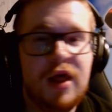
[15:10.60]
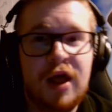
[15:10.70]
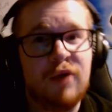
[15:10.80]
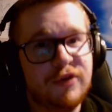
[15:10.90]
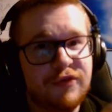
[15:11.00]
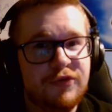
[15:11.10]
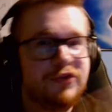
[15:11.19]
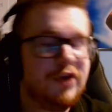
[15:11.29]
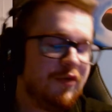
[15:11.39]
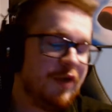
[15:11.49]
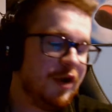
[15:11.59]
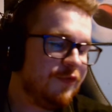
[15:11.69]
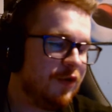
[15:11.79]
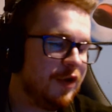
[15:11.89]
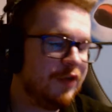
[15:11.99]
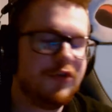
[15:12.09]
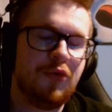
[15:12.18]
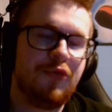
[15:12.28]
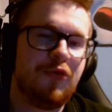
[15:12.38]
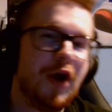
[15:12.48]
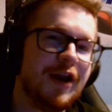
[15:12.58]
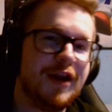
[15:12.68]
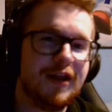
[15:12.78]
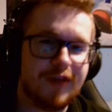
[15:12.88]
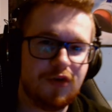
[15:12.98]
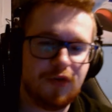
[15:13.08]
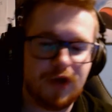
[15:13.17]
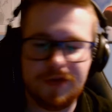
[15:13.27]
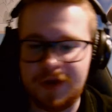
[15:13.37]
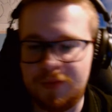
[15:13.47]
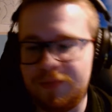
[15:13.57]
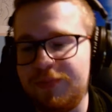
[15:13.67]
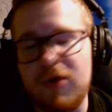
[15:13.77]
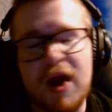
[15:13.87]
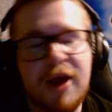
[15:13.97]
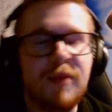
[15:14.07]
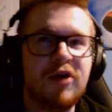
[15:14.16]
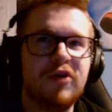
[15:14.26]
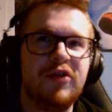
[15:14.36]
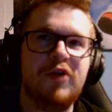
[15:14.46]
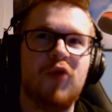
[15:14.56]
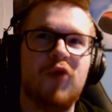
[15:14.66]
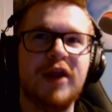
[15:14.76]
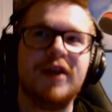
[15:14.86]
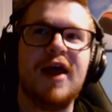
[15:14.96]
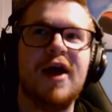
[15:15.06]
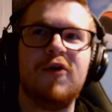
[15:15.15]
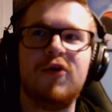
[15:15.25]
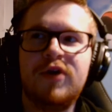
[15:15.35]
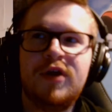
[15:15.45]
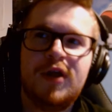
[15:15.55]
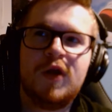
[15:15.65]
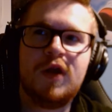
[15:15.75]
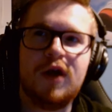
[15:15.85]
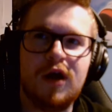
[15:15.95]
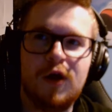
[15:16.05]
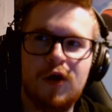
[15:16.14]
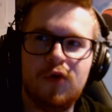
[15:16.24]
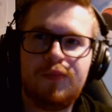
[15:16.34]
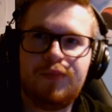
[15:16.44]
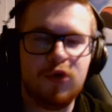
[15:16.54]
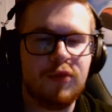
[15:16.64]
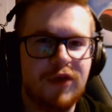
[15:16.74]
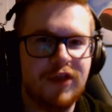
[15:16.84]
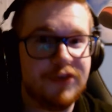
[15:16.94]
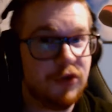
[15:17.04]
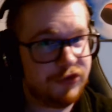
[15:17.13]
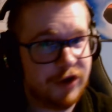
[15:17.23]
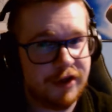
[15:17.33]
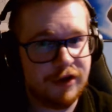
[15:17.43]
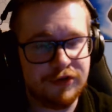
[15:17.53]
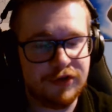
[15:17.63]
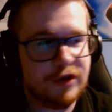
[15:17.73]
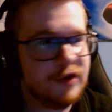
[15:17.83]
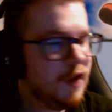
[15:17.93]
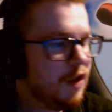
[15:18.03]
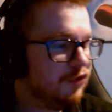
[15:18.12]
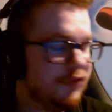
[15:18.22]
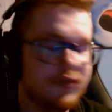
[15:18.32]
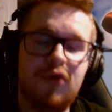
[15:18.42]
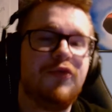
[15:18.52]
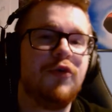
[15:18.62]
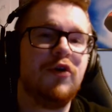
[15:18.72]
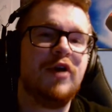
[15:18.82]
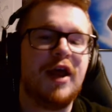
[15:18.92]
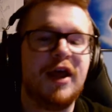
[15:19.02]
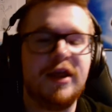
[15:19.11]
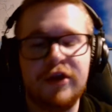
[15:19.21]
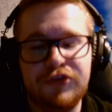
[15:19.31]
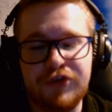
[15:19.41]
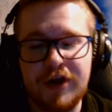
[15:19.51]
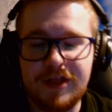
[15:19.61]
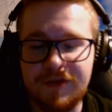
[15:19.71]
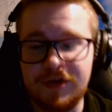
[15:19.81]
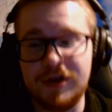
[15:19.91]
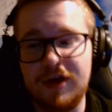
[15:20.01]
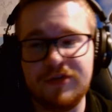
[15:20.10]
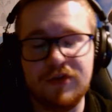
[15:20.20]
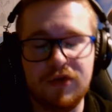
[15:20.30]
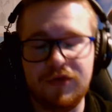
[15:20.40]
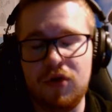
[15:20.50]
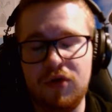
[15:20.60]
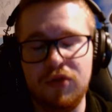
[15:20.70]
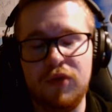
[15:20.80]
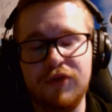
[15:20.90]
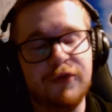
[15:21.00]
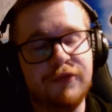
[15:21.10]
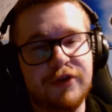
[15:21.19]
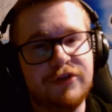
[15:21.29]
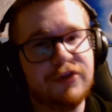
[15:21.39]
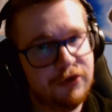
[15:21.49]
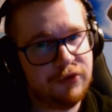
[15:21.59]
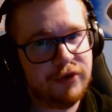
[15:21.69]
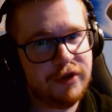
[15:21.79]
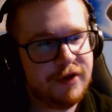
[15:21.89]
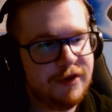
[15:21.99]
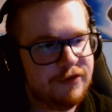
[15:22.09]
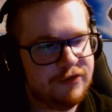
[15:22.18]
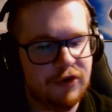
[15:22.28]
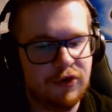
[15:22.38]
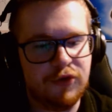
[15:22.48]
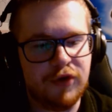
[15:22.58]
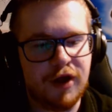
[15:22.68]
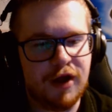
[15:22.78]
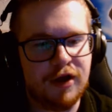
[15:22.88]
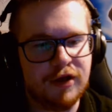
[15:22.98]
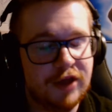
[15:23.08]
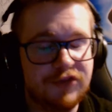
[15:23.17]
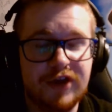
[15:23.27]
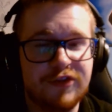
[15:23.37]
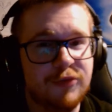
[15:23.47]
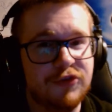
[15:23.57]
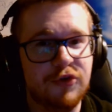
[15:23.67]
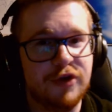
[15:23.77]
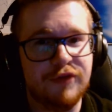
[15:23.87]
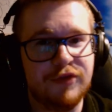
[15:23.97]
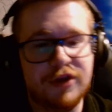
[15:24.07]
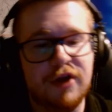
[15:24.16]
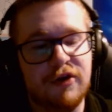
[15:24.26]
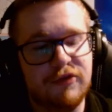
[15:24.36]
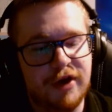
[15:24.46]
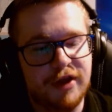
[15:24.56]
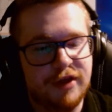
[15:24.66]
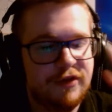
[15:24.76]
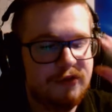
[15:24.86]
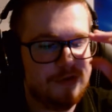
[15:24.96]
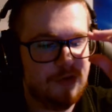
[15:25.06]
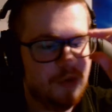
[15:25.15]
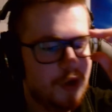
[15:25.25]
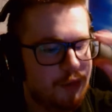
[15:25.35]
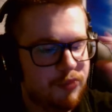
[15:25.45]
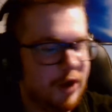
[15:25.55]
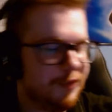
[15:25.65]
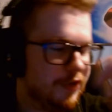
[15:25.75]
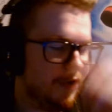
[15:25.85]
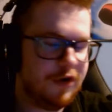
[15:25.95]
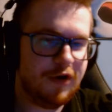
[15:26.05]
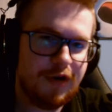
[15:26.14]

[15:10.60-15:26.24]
I would definitely check her out if you're into variety Nintendo content. Primarily right now, Pokemon Let's Go Shiny Hunting. She's going for a Shiny Live Index of all the 152. So, and she has the majority of it done already. So, props to her.